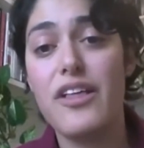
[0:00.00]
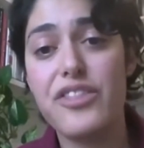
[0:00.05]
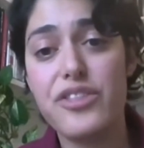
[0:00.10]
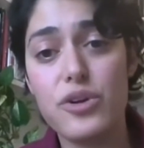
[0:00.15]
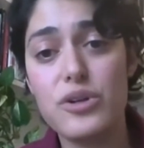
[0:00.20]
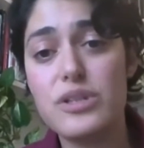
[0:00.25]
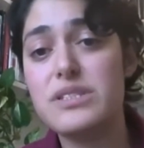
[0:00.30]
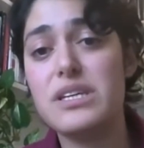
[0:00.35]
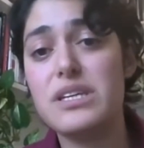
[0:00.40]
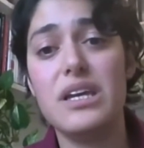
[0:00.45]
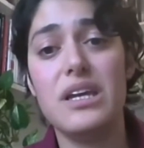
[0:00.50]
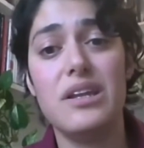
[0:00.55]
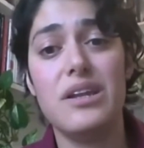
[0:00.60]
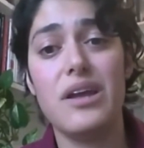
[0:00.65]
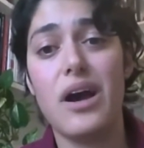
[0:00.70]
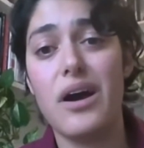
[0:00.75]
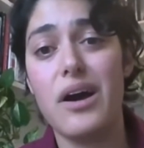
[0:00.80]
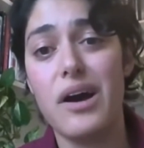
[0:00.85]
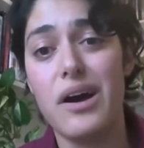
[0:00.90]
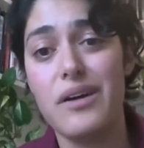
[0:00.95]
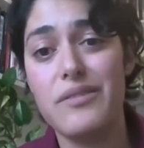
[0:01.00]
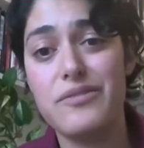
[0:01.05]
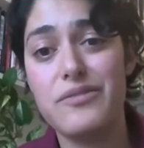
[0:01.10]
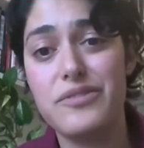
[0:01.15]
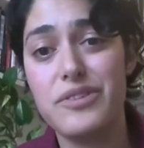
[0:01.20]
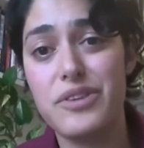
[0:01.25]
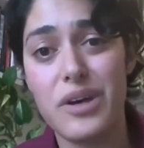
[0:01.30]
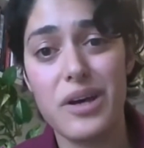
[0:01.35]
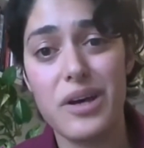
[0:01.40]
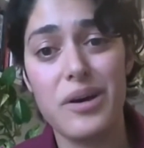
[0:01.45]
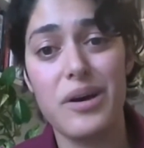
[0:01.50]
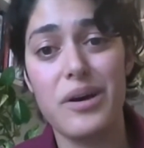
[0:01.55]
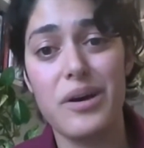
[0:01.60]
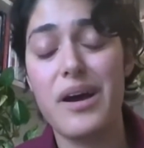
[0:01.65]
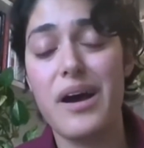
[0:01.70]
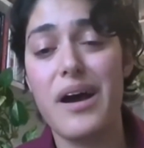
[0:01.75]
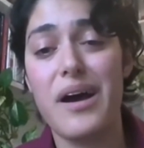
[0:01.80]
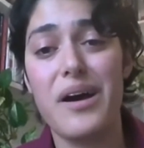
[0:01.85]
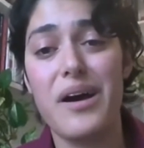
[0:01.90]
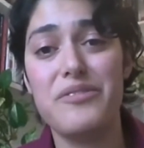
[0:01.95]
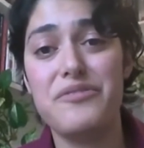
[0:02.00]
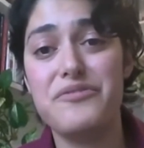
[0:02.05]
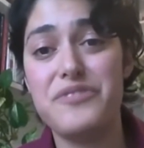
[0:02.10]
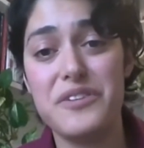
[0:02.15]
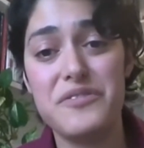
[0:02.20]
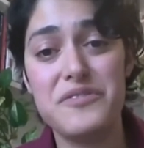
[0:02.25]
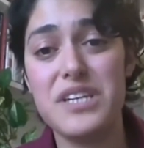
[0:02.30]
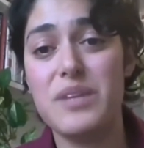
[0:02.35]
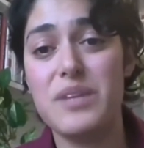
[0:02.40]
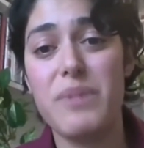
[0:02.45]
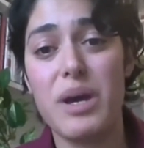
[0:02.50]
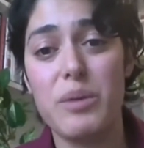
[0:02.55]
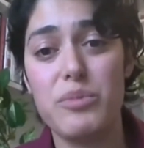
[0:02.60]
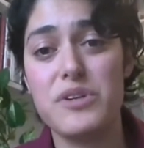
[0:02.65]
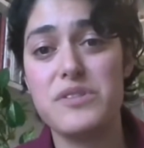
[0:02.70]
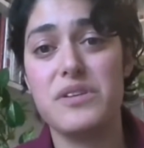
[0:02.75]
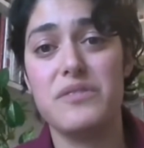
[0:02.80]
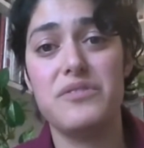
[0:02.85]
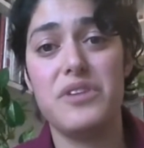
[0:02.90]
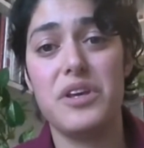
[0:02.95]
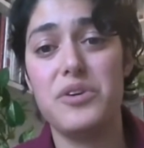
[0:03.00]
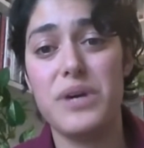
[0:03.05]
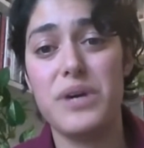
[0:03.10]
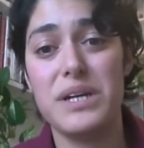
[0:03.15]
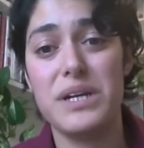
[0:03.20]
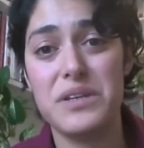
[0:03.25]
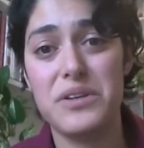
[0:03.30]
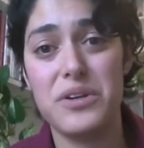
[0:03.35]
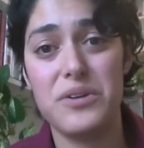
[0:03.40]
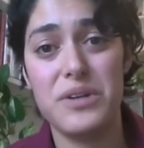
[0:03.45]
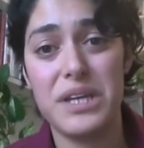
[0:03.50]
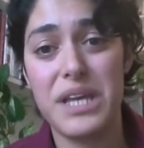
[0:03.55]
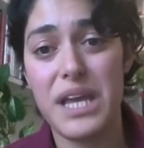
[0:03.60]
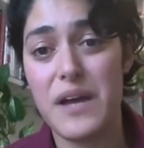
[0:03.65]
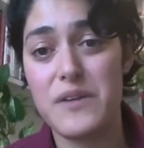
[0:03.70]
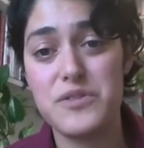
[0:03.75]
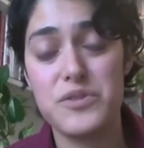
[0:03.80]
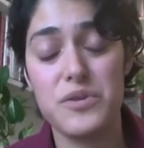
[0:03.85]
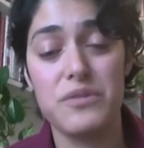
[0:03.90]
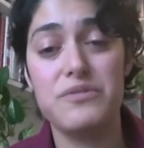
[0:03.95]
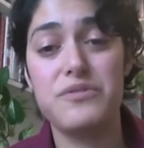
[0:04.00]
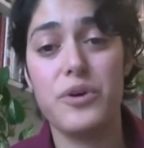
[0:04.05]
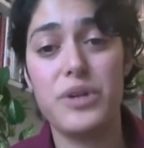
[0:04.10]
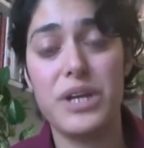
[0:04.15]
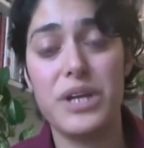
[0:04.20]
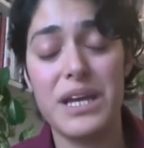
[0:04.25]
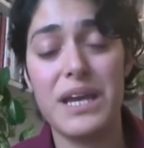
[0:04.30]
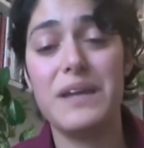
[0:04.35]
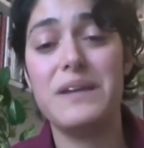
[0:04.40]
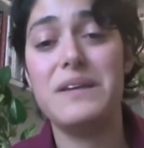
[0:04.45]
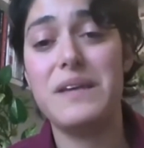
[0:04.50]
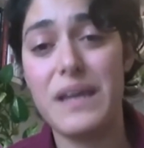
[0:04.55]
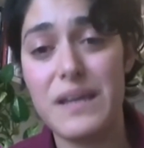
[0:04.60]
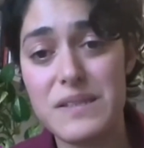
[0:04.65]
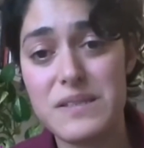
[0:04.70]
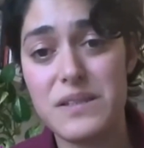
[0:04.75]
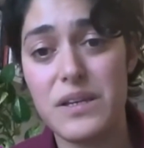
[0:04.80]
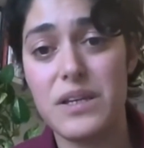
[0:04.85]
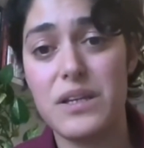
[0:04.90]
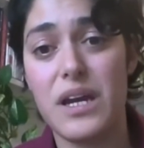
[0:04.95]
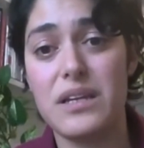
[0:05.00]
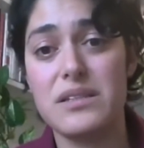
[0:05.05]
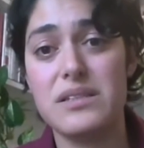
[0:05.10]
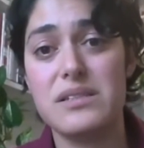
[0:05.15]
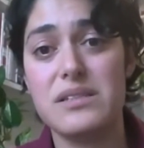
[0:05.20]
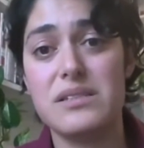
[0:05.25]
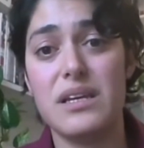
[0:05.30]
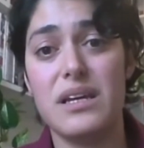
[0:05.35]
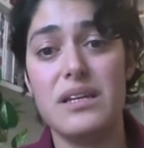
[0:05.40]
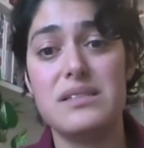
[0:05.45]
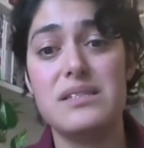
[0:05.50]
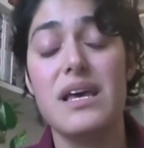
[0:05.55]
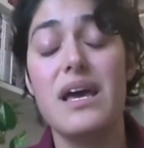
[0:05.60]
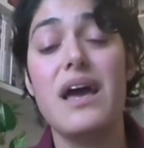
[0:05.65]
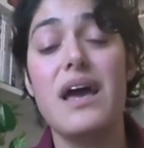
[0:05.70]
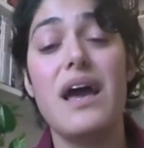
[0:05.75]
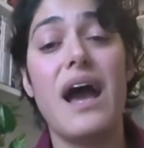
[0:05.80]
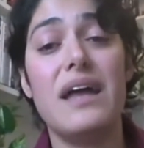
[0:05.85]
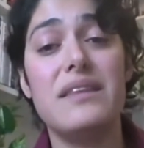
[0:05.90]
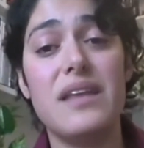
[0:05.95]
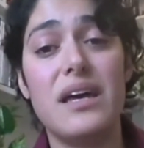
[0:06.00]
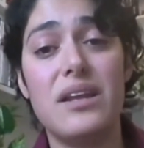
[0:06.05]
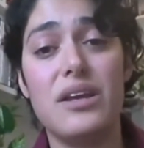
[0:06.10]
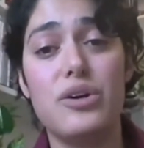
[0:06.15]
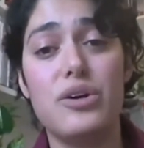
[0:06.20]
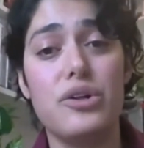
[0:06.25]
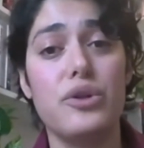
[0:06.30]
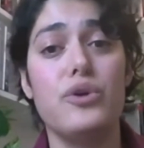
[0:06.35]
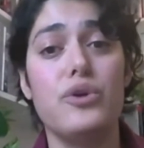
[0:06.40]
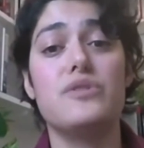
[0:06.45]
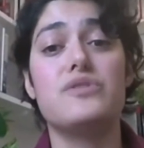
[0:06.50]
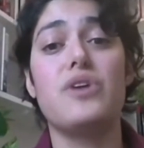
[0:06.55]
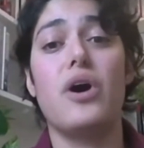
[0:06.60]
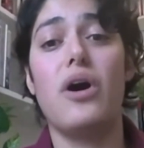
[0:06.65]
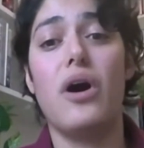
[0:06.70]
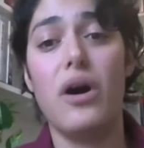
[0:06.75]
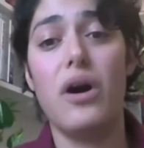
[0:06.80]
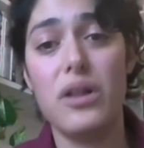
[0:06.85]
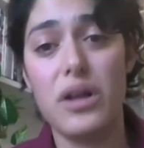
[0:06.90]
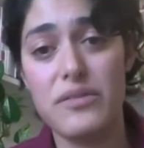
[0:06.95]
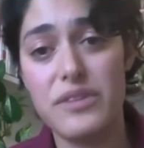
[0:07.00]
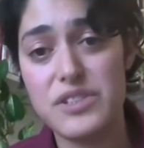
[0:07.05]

13 of the 15 members of the UN Security Council voted against the United States, and that includes all of